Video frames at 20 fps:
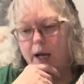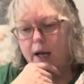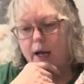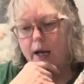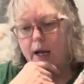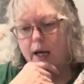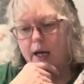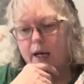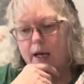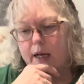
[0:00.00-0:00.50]

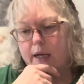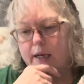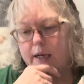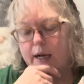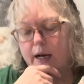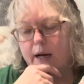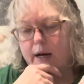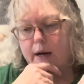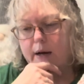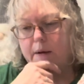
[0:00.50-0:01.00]
And
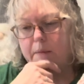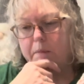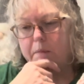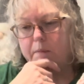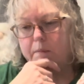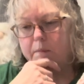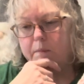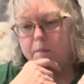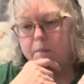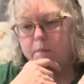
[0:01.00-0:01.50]

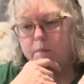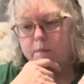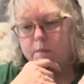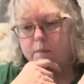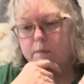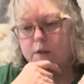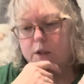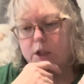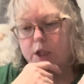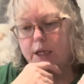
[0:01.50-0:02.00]

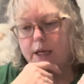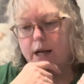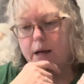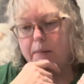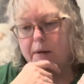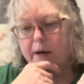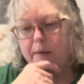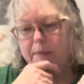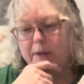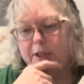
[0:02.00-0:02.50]
she came
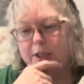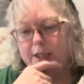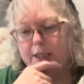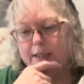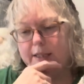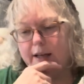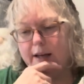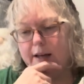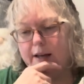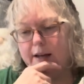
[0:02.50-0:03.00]
up and she
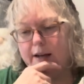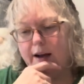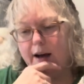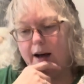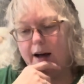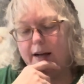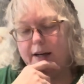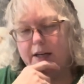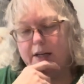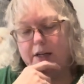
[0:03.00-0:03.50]
said,
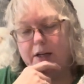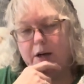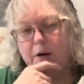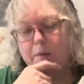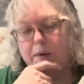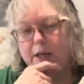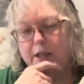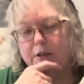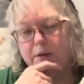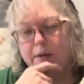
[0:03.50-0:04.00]
I didn't know
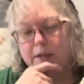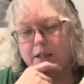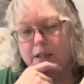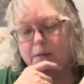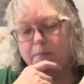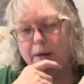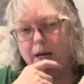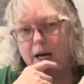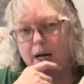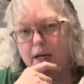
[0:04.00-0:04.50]
what to
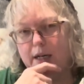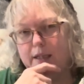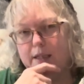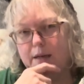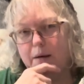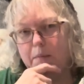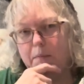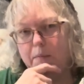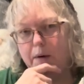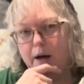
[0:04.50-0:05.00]
expect,
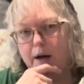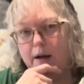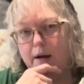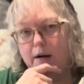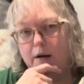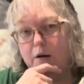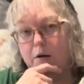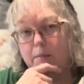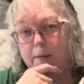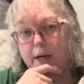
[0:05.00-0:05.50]
but
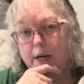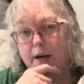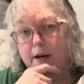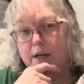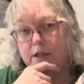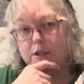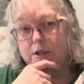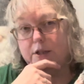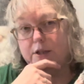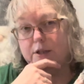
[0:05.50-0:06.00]
oh my
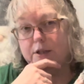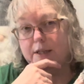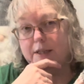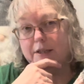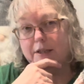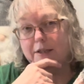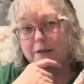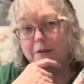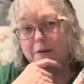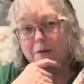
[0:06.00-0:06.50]
gosh, your
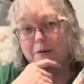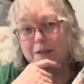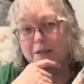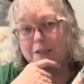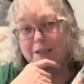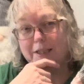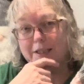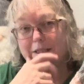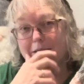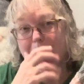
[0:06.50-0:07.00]
dress is
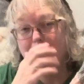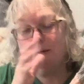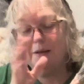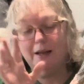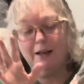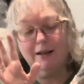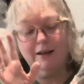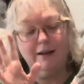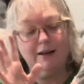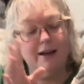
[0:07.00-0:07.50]
gorgeous.
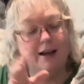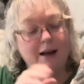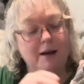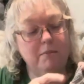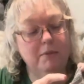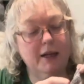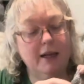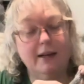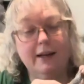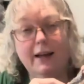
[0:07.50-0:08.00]
And yeah,
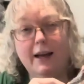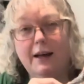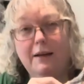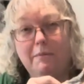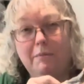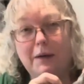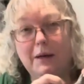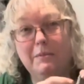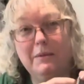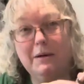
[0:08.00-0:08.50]
I'm like, yeah,
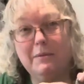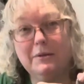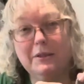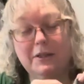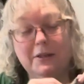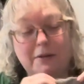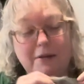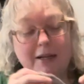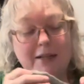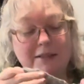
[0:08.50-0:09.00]
my mom's
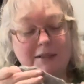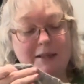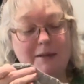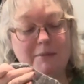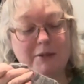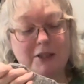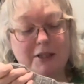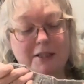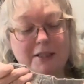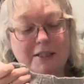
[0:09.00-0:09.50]
a
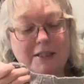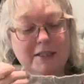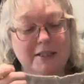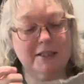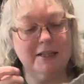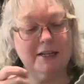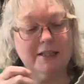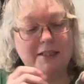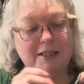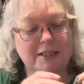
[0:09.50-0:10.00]
seamstress. It's
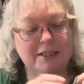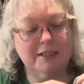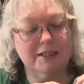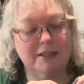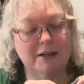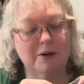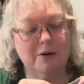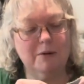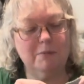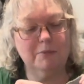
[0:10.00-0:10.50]
not just
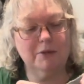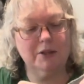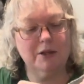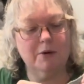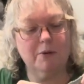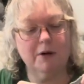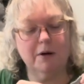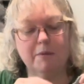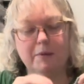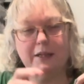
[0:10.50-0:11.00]
a home
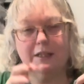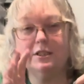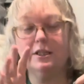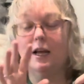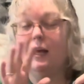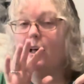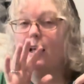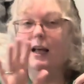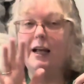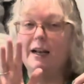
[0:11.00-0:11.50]
sewer, which,
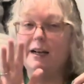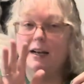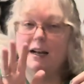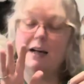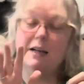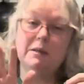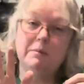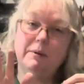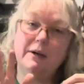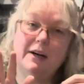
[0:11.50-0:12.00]

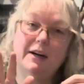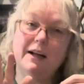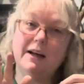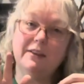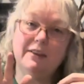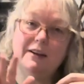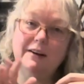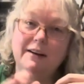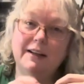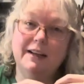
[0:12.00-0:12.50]
not to put it
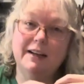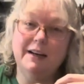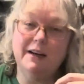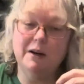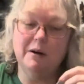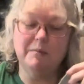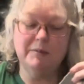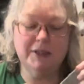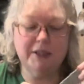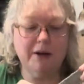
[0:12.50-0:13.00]
out there to any
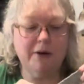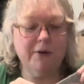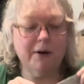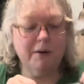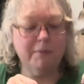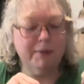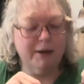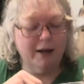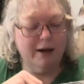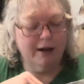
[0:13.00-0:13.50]
home sewer,
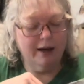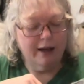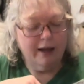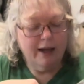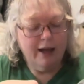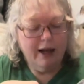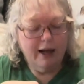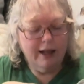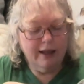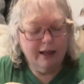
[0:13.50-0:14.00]
but
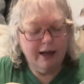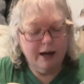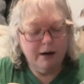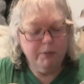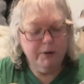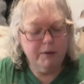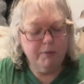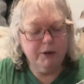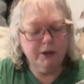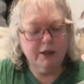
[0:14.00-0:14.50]
a lot of
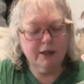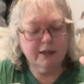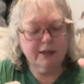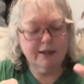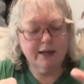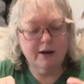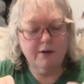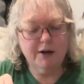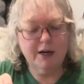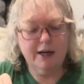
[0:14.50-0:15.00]
people look
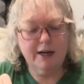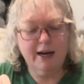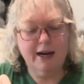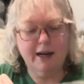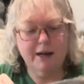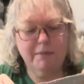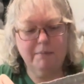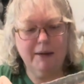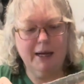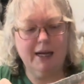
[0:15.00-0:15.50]
down on
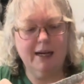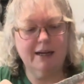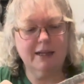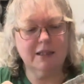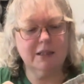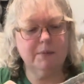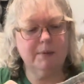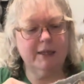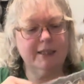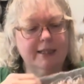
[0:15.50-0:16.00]
handmade,
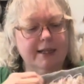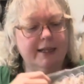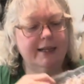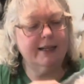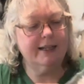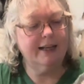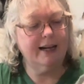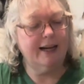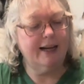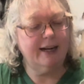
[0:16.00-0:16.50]
especially
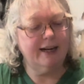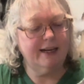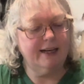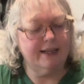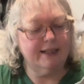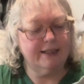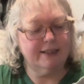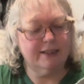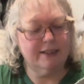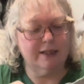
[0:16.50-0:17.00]
in the
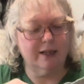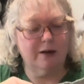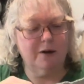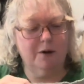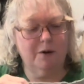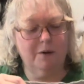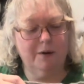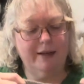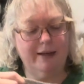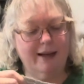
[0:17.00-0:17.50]
80s.
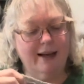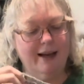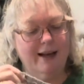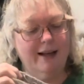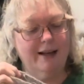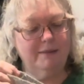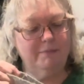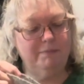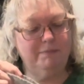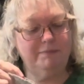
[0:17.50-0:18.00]
So
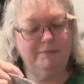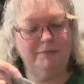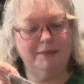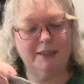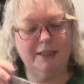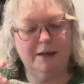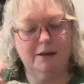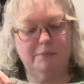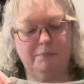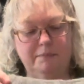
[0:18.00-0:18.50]
yeah,
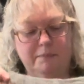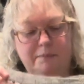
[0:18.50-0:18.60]
no.